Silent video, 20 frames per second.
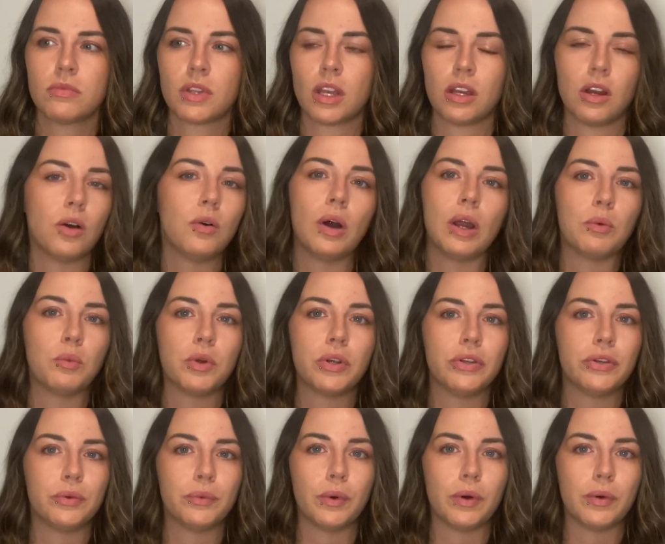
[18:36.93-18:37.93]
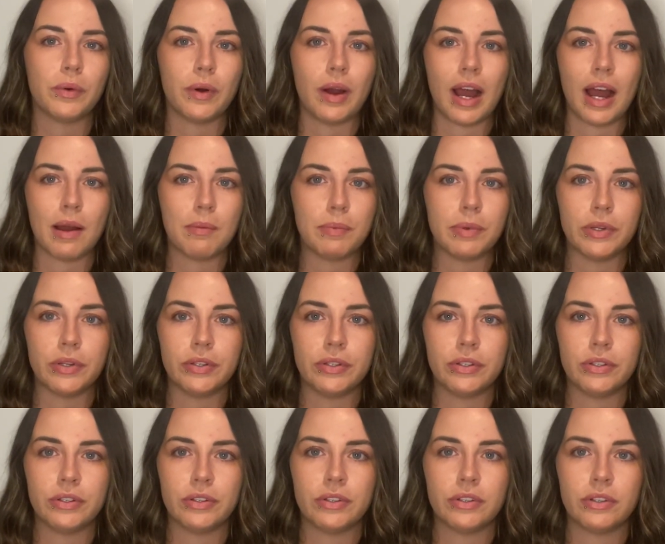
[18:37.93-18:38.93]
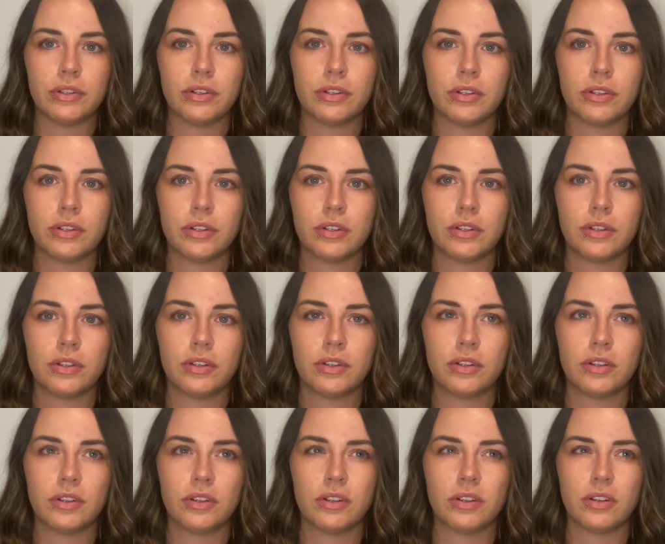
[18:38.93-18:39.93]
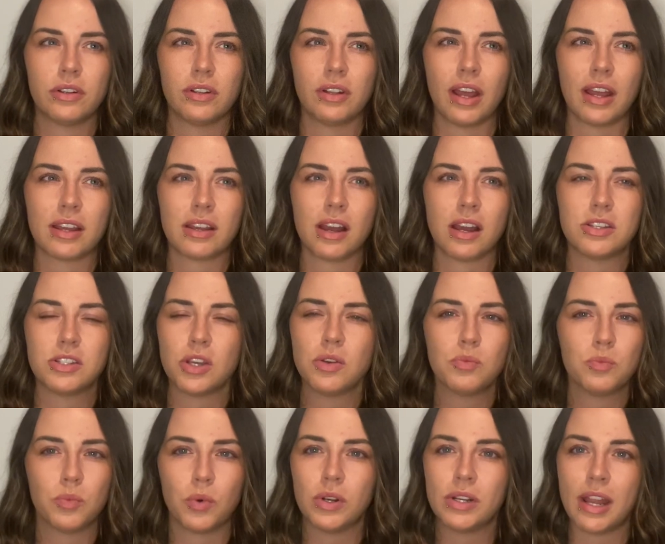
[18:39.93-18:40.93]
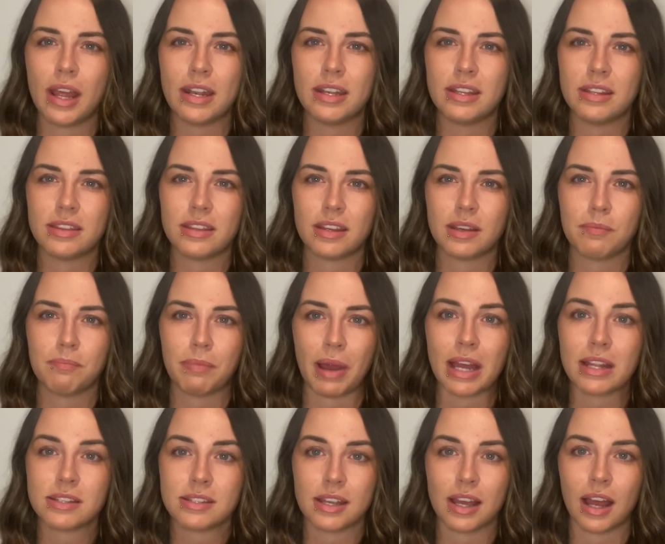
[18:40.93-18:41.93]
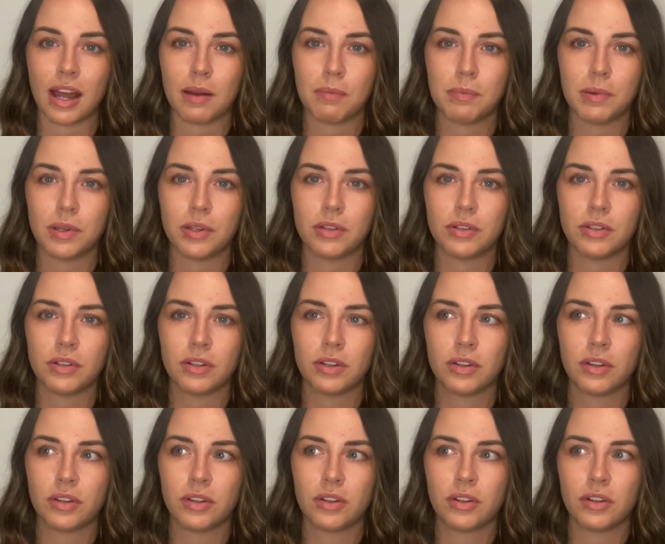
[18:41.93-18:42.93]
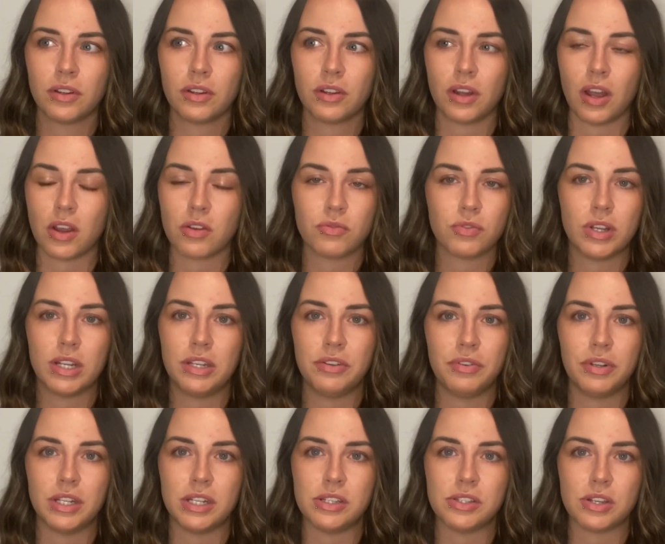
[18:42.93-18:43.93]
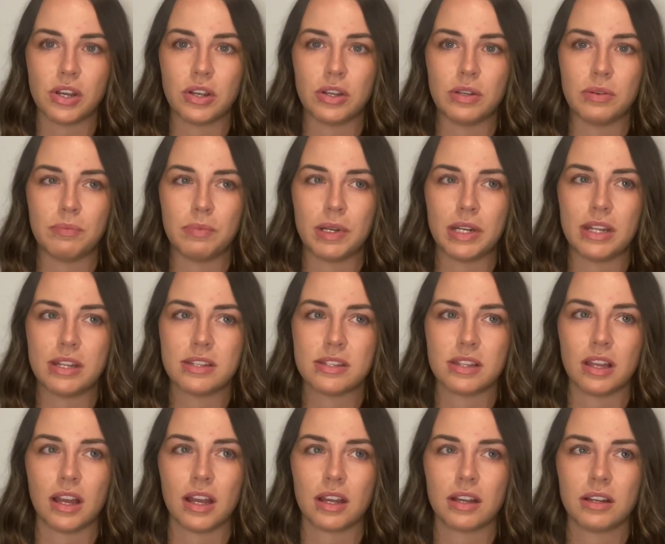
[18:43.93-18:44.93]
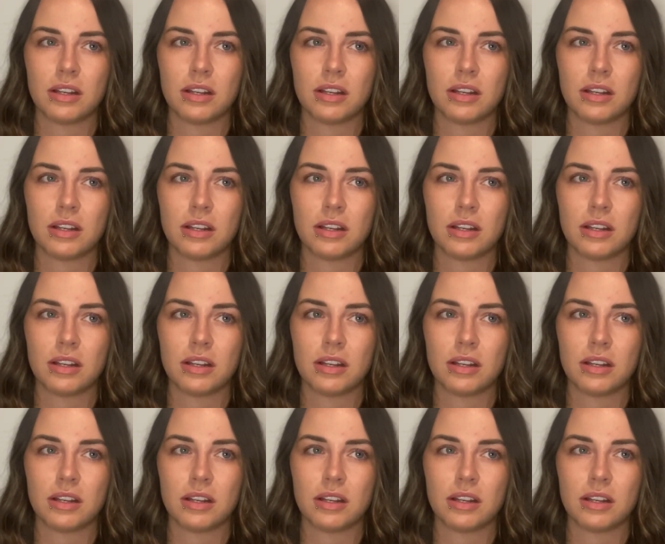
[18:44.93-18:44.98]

oh, I wonder what will happen. Like, I don't want anything bad to happen. I really, really don't. But it's like